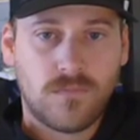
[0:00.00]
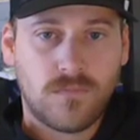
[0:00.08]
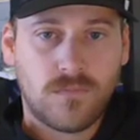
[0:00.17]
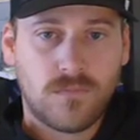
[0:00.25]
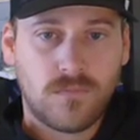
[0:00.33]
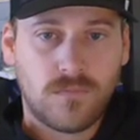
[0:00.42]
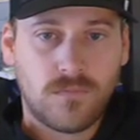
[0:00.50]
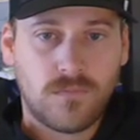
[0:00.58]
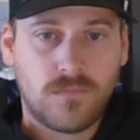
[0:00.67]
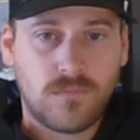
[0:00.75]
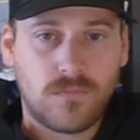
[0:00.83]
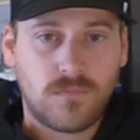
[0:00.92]

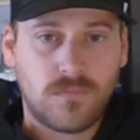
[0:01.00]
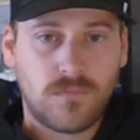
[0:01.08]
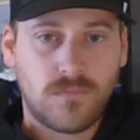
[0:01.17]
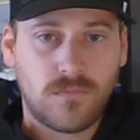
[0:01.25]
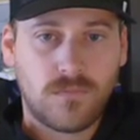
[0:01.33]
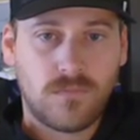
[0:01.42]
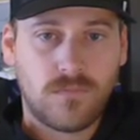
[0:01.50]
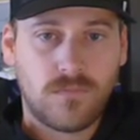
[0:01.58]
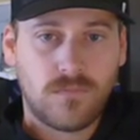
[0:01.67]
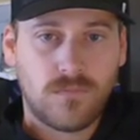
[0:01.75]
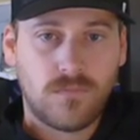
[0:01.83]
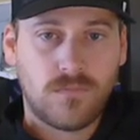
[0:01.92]

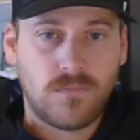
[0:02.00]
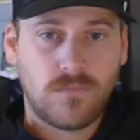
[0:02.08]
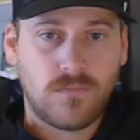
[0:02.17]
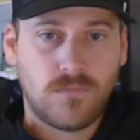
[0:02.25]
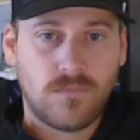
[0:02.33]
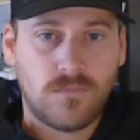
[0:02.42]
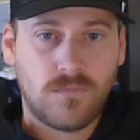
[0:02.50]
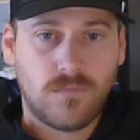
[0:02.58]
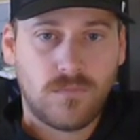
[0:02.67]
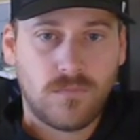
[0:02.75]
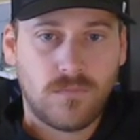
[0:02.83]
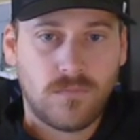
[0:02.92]

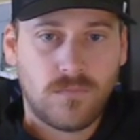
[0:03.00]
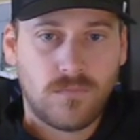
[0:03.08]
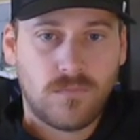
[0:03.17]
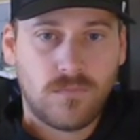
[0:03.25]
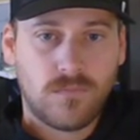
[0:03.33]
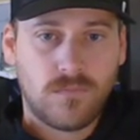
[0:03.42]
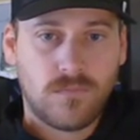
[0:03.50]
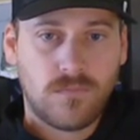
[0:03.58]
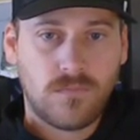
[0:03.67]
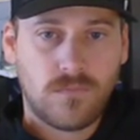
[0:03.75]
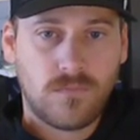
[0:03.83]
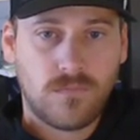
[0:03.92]

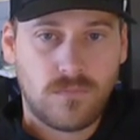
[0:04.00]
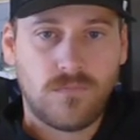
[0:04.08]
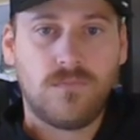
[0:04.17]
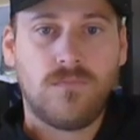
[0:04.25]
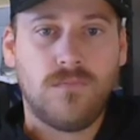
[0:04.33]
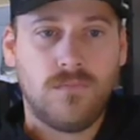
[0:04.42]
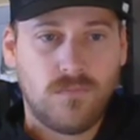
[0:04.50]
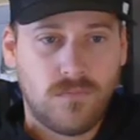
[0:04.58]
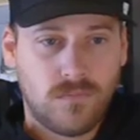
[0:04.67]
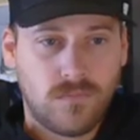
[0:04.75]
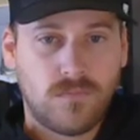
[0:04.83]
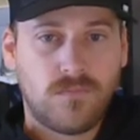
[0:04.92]

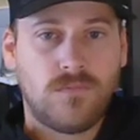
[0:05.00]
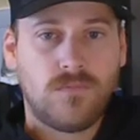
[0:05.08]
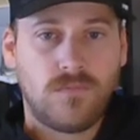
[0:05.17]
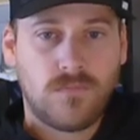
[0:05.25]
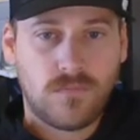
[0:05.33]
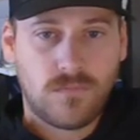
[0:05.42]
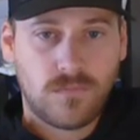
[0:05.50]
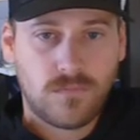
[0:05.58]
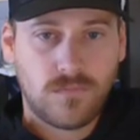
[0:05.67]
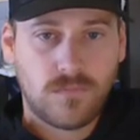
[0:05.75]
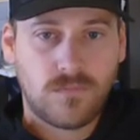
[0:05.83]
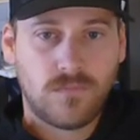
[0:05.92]

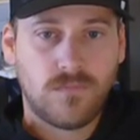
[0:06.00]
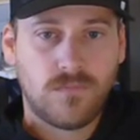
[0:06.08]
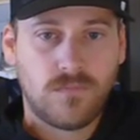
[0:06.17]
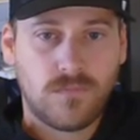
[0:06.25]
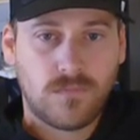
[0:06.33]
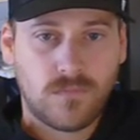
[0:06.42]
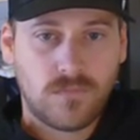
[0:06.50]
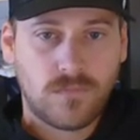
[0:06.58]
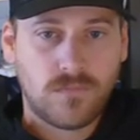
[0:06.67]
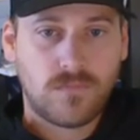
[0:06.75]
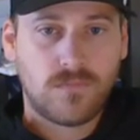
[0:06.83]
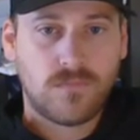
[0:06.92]

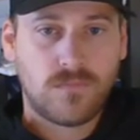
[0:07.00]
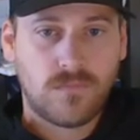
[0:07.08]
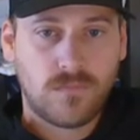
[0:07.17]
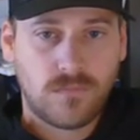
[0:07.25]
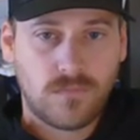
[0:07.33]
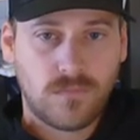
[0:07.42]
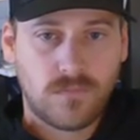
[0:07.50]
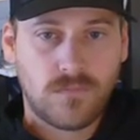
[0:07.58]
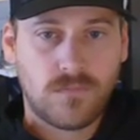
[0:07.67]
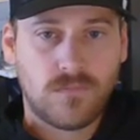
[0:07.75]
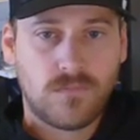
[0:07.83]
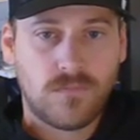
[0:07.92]
This person isn't speaking.